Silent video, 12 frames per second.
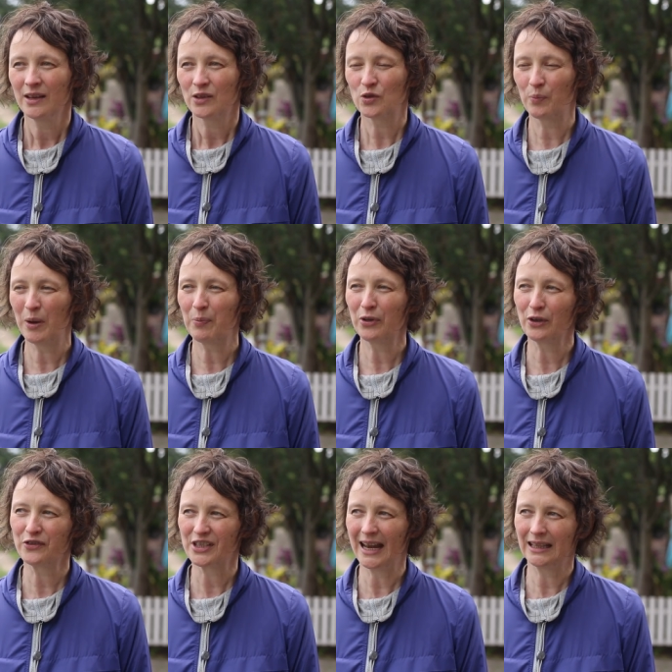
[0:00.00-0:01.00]
So people
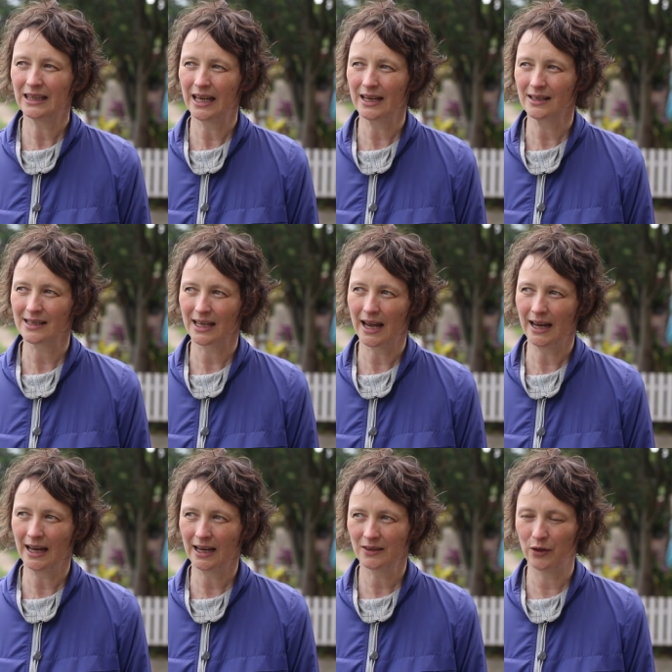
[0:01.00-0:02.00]
have said things
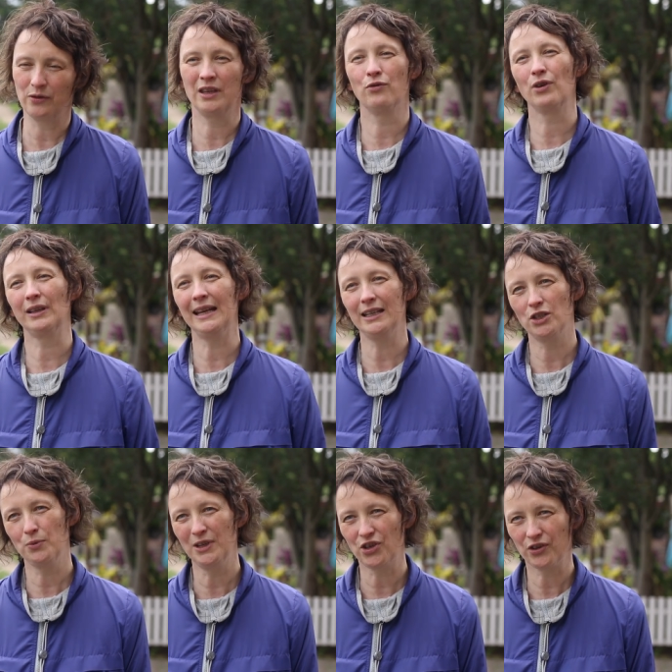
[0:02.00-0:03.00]
like that they relate
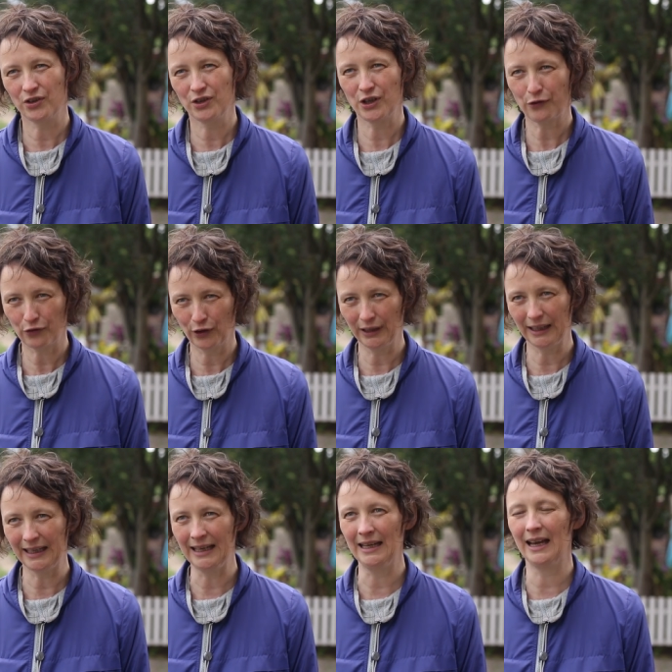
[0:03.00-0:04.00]
to each other
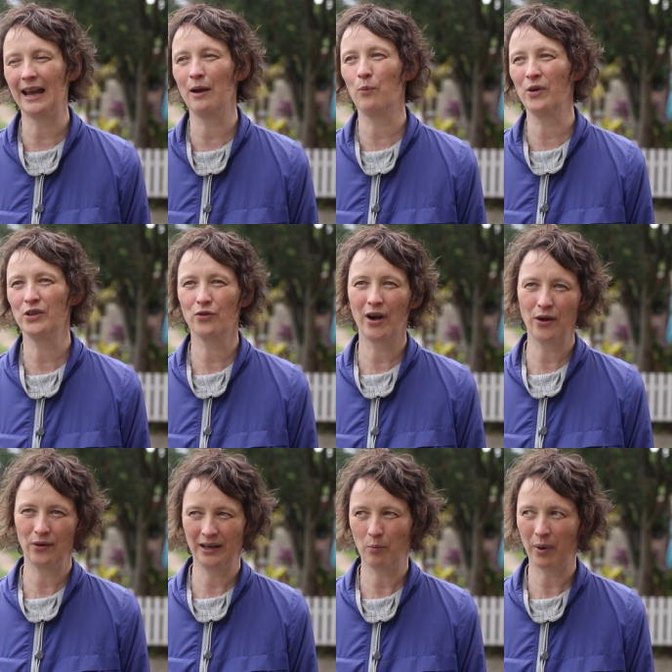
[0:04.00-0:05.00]
differently and when they're
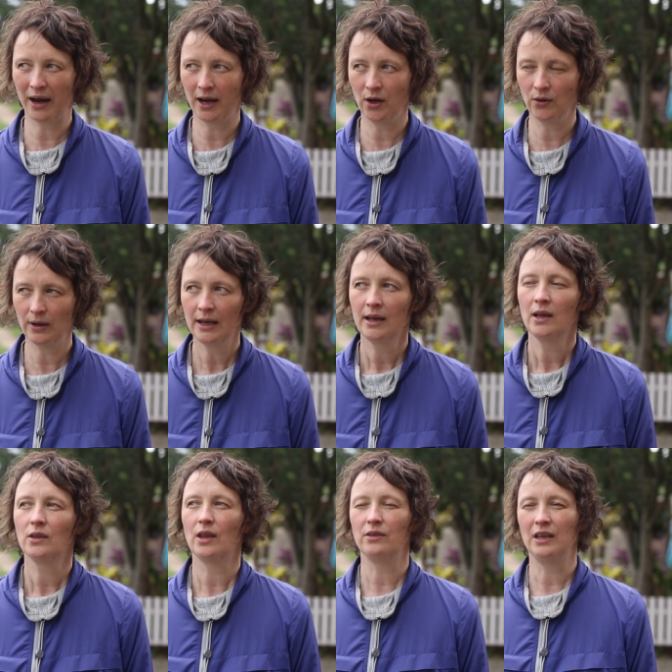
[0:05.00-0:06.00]
out and about,
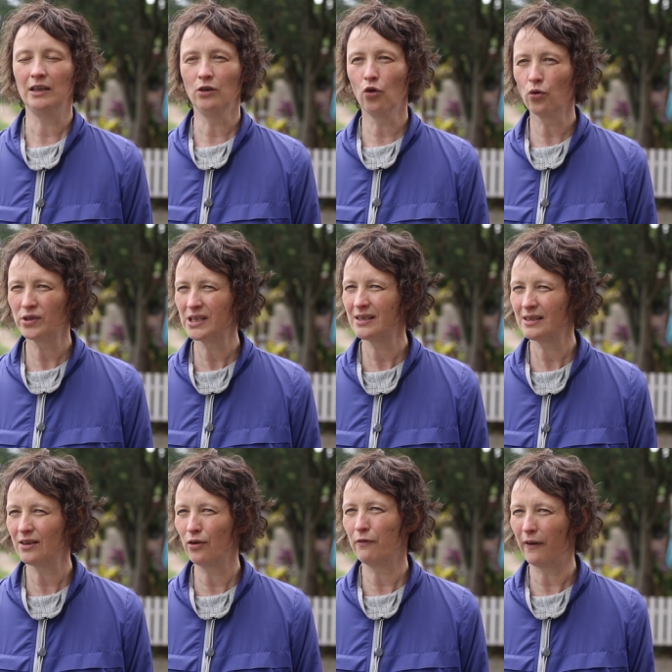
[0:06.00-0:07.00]
that they notice
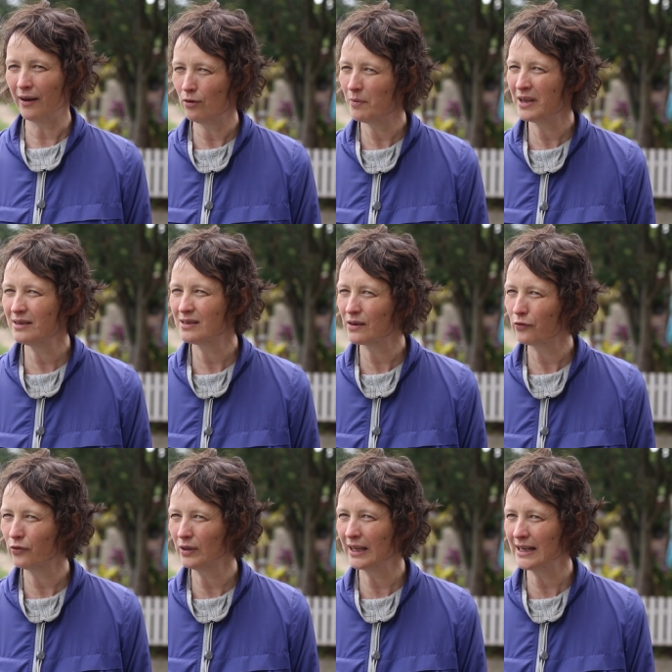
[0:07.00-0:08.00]
their environment
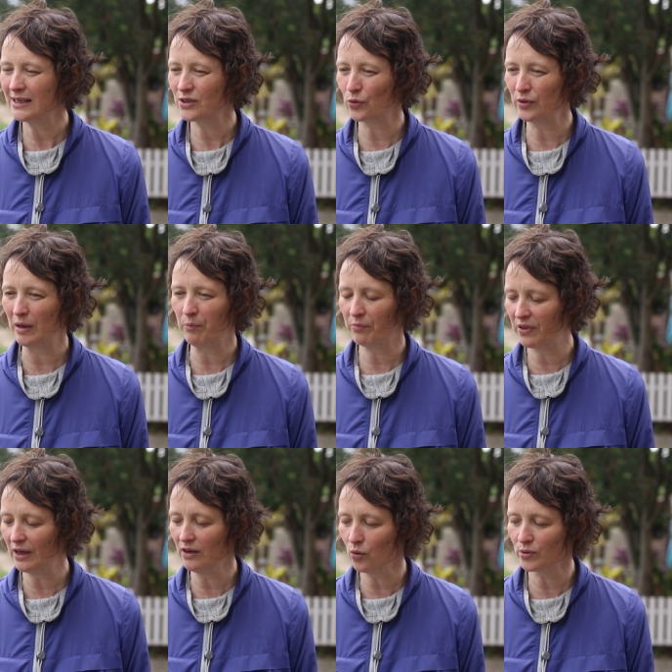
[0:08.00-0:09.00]
differently. So
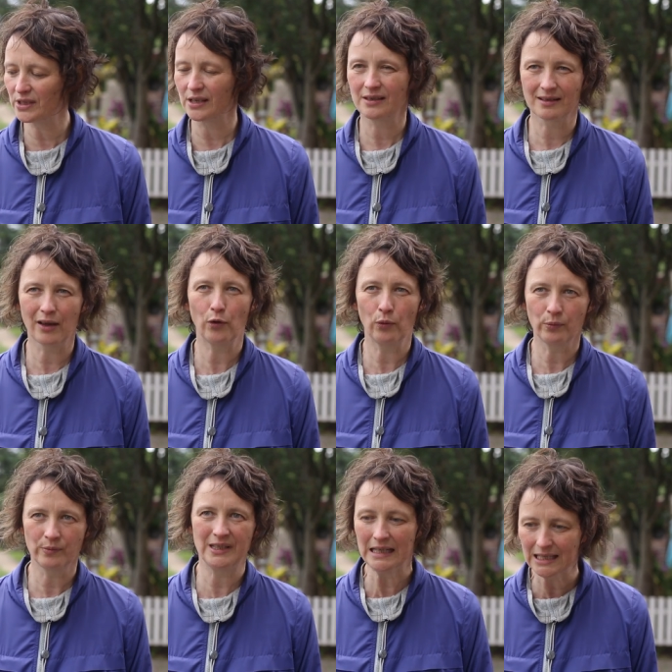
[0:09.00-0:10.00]
they notice little
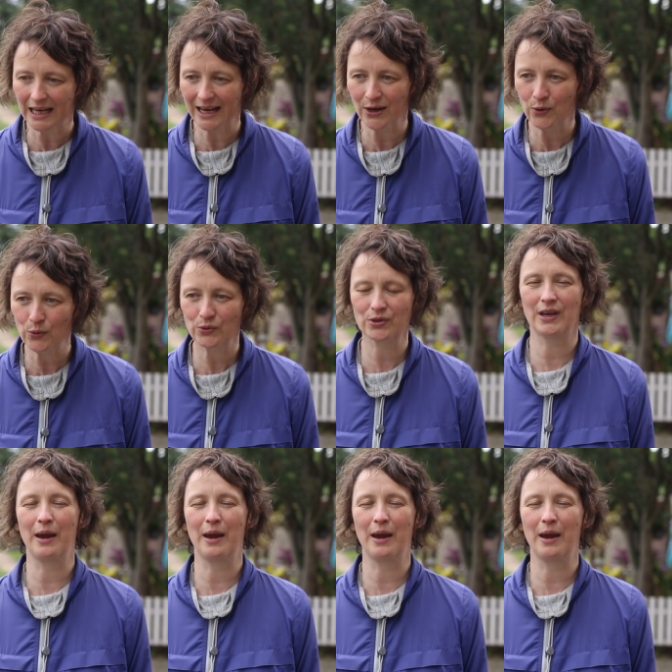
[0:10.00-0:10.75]
details.